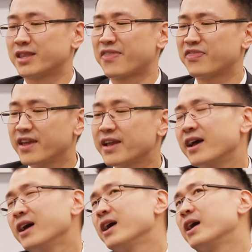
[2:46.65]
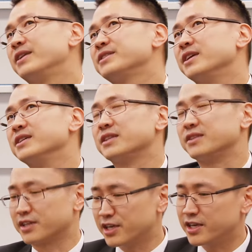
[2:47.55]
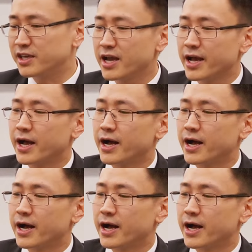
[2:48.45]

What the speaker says: and I think this is the key